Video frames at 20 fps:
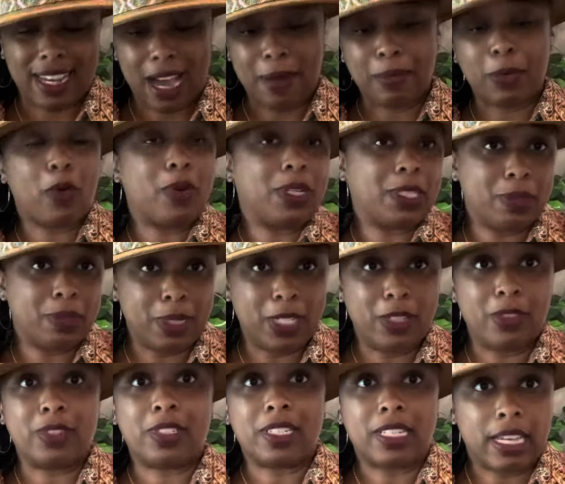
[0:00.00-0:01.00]
I'm going to be
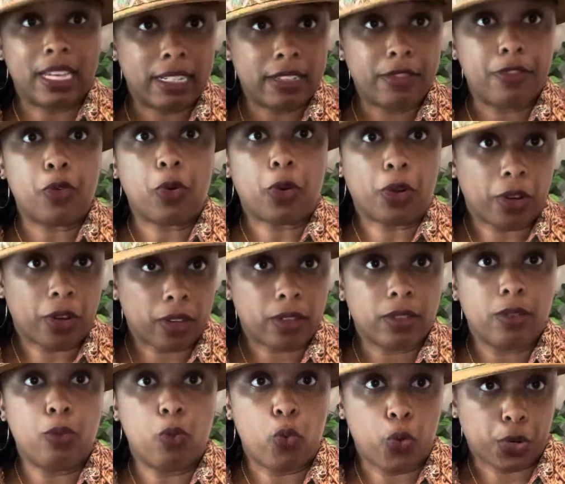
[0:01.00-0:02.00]
using it for
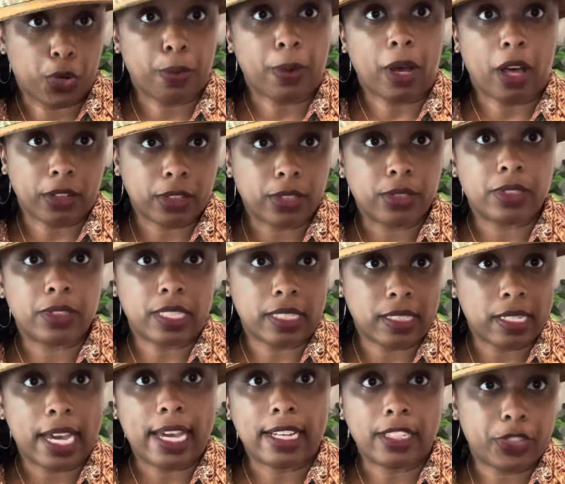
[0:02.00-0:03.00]
water bottles
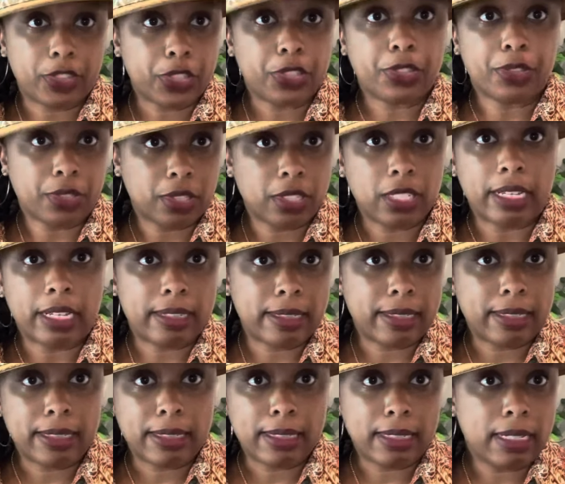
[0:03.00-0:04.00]
and canisters
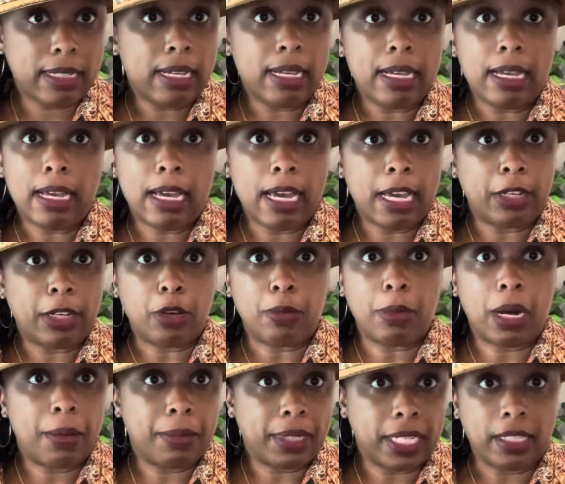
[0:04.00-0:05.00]
because ain't no
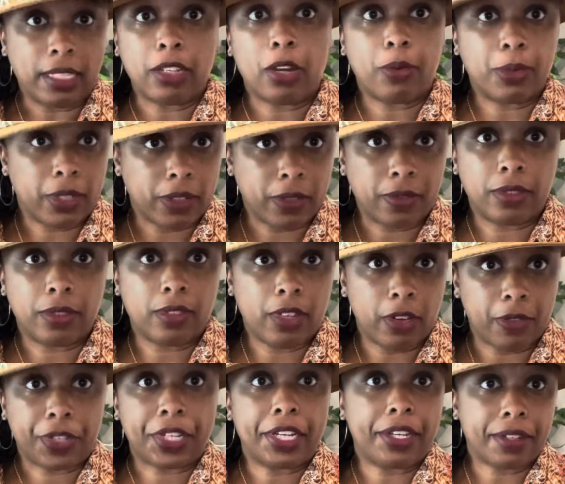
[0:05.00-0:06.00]
mommying going on
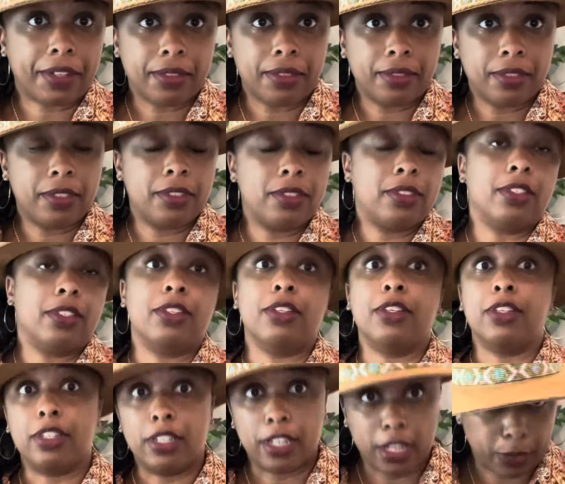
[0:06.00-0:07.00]
over here.
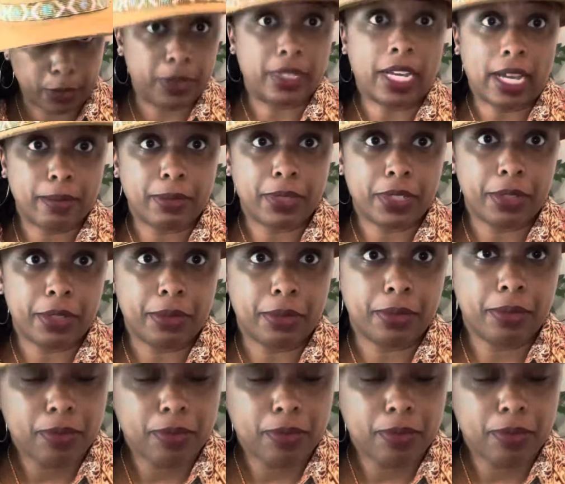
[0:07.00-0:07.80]
No time soon.